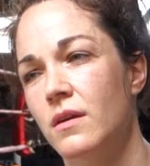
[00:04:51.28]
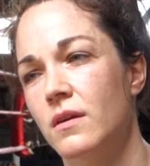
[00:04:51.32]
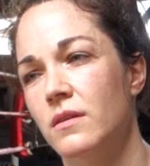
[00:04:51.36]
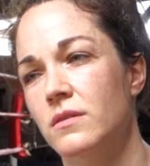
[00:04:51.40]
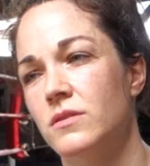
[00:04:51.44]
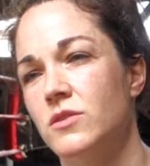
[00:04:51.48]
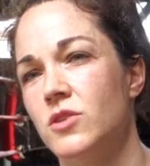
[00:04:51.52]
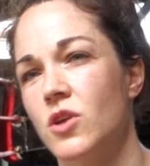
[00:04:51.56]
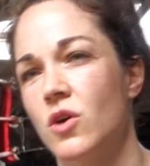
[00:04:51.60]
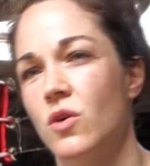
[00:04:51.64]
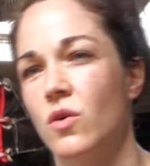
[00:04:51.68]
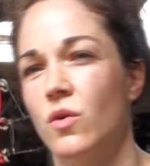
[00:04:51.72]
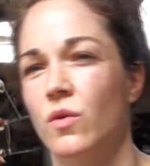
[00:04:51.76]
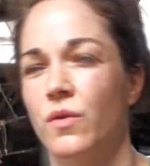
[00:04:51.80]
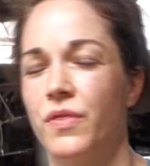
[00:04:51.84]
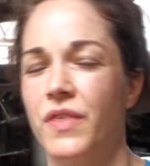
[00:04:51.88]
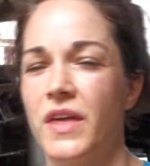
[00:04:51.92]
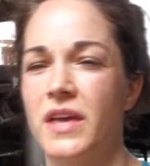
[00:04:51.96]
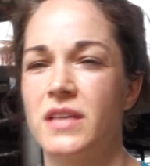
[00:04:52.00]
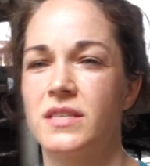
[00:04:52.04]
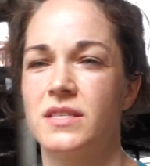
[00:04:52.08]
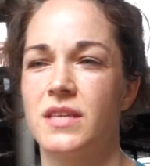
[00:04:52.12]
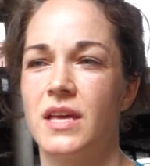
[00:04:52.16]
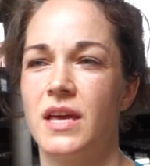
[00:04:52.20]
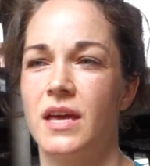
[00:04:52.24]
So
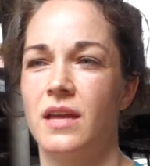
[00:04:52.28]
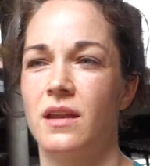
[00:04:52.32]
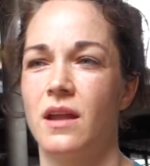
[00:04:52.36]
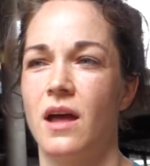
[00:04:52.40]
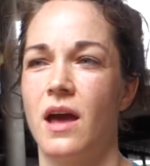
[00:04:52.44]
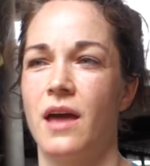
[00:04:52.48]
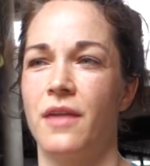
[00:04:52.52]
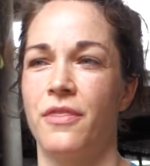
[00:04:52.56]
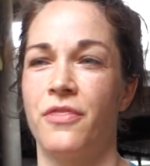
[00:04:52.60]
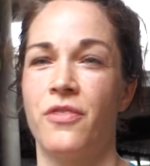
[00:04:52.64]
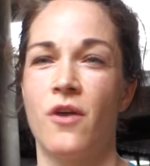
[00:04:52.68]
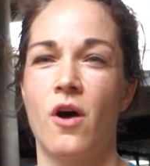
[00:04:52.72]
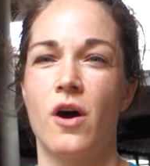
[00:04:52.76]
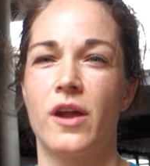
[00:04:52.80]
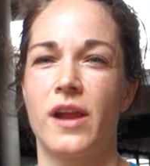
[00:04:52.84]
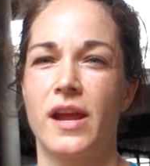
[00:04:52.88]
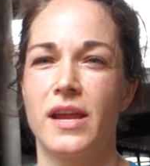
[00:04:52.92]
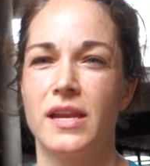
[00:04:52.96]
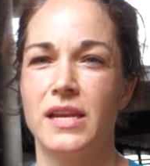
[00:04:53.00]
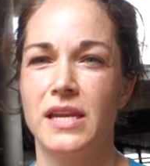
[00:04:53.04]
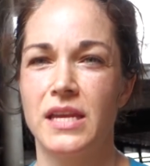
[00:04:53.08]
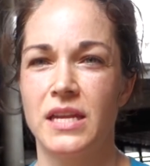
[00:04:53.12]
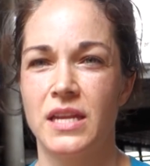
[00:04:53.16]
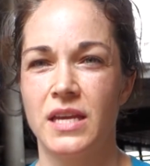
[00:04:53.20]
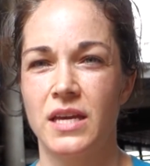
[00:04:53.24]
things that I thought I
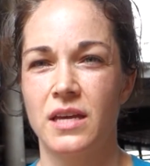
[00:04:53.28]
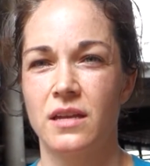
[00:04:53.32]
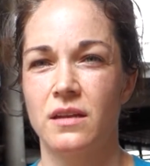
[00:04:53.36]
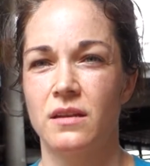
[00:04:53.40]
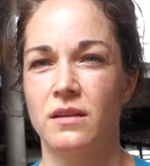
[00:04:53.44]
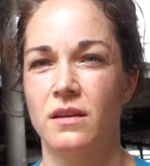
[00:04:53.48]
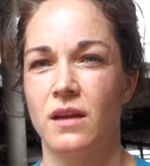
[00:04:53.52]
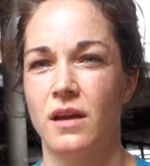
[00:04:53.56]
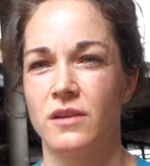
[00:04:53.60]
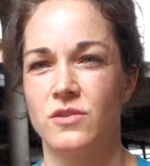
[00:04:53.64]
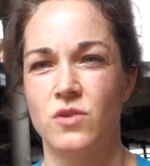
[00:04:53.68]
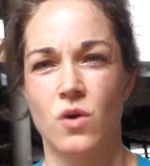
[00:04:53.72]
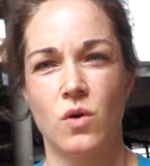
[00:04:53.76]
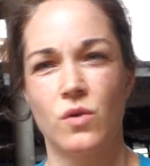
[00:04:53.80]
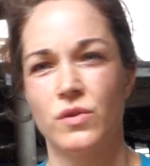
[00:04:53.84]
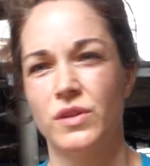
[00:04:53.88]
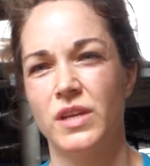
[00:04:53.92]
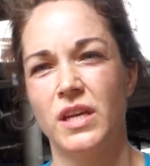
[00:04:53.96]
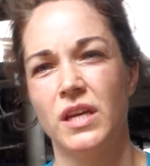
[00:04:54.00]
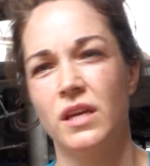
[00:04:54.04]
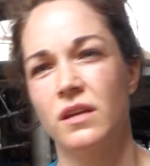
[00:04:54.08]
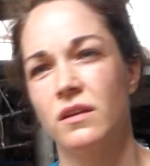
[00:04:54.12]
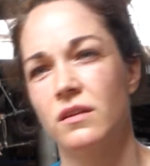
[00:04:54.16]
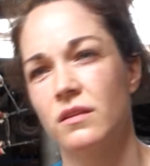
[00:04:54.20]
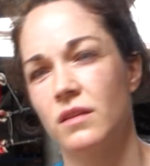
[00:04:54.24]
needed, I don't
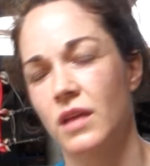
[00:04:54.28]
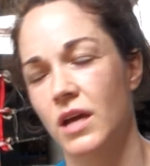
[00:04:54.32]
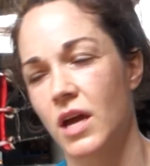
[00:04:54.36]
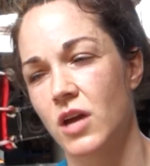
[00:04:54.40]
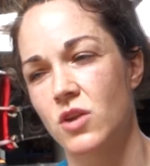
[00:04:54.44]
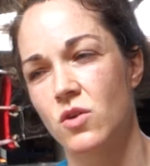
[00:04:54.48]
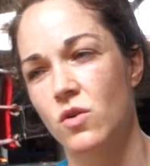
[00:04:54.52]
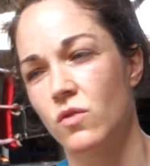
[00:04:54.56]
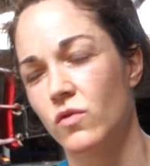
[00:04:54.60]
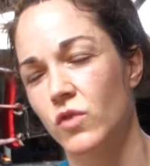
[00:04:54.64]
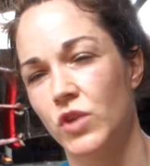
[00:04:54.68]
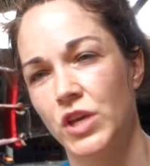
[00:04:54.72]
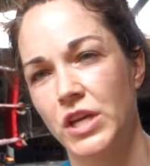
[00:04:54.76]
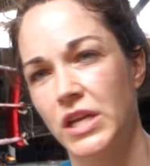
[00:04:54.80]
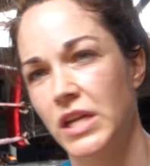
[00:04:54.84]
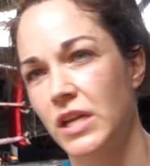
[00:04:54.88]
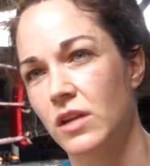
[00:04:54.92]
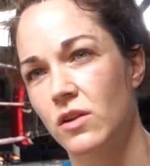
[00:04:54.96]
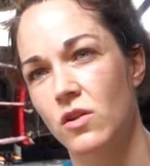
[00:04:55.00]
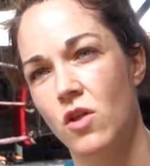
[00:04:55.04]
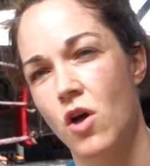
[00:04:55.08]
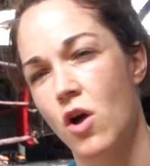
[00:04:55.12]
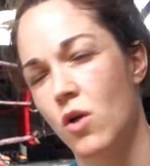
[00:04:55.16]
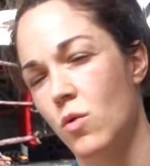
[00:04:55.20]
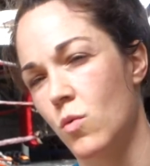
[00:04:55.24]
need. Like, I don't really need a
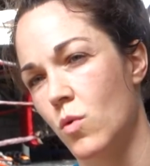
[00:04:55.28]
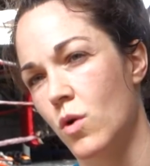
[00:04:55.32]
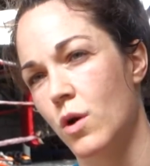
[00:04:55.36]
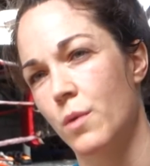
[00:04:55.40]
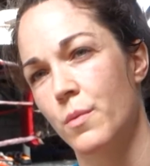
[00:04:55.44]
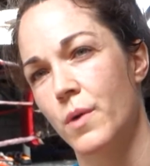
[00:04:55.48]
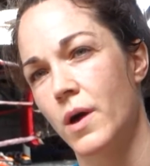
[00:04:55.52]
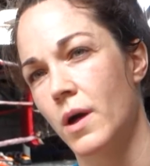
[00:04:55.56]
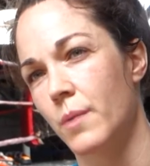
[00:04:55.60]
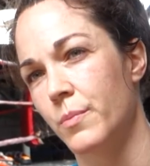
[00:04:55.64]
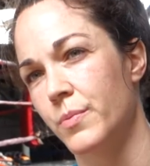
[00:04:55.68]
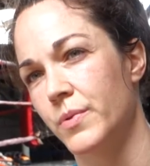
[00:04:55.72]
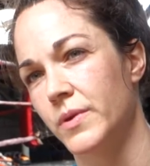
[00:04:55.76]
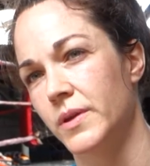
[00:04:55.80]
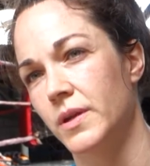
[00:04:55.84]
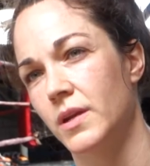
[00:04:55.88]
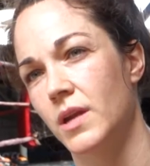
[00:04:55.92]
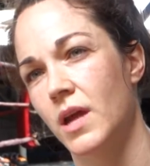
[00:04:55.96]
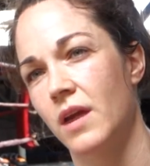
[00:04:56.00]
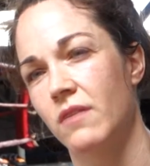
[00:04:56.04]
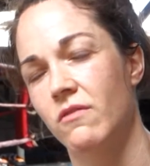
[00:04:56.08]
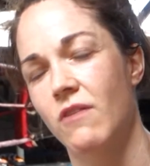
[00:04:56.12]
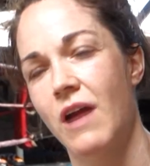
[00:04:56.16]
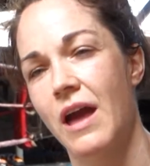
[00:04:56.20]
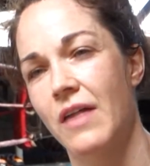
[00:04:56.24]
long warm-up, and
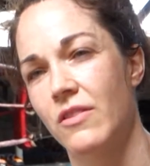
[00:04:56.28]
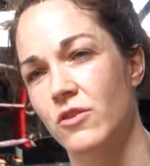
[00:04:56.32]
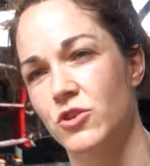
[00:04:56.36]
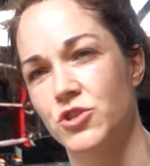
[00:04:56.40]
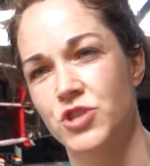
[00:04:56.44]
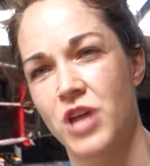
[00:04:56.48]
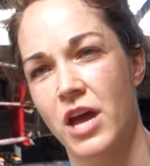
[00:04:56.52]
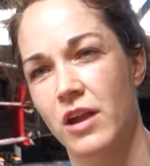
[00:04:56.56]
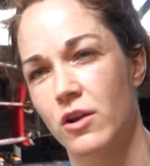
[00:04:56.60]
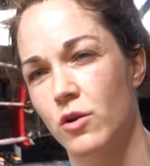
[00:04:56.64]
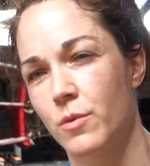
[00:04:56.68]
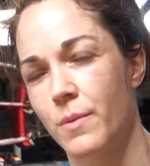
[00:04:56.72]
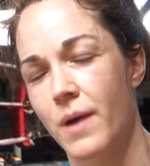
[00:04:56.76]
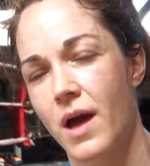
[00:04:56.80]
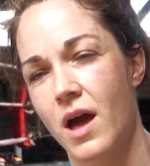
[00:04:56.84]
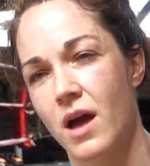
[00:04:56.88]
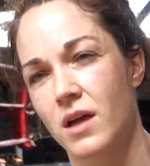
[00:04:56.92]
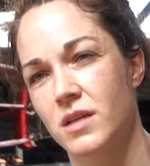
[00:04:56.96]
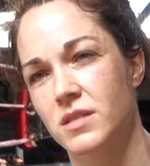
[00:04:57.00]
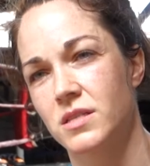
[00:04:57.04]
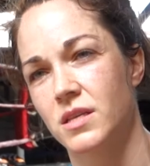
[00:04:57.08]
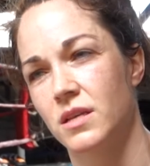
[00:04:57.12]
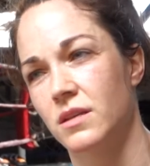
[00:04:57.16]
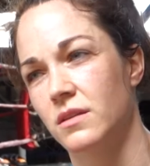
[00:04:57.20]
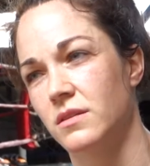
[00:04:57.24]
I'd rather shadow
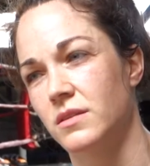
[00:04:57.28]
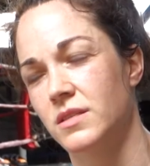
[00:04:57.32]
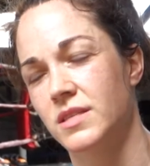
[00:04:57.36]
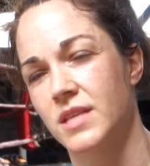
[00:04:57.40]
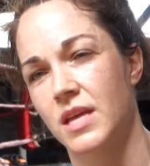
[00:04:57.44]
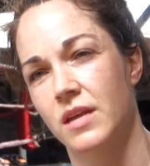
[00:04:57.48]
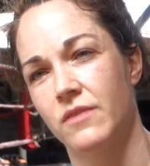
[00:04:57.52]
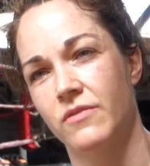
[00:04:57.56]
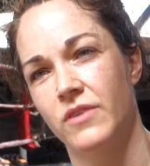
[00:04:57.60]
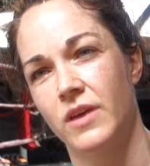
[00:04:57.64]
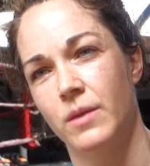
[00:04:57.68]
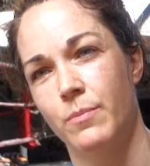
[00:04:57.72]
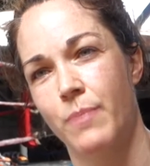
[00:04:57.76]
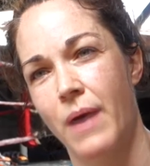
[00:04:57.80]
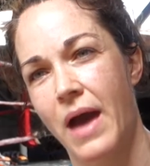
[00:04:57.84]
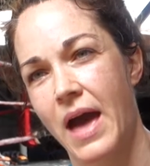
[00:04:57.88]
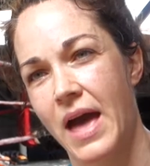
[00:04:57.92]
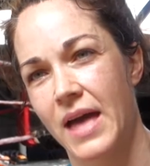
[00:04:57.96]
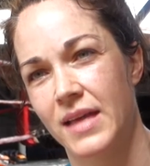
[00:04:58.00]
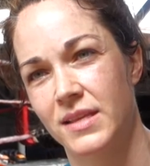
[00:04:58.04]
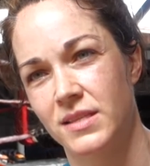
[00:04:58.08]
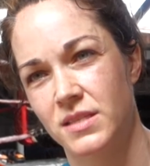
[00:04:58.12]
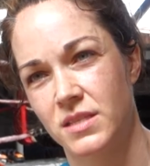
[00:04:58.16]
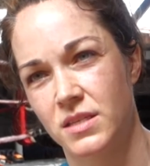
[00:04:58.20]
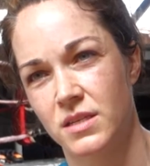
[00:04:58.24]
box instead of hit
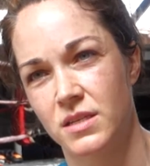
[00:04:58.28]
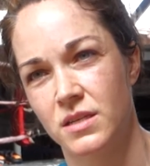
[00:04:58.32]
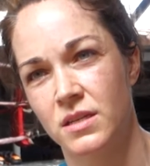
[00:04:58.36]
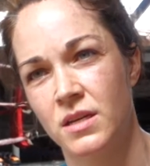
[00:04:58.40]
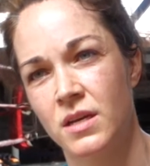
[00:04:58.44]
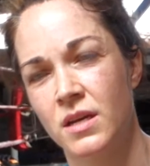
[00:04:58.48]
pads. And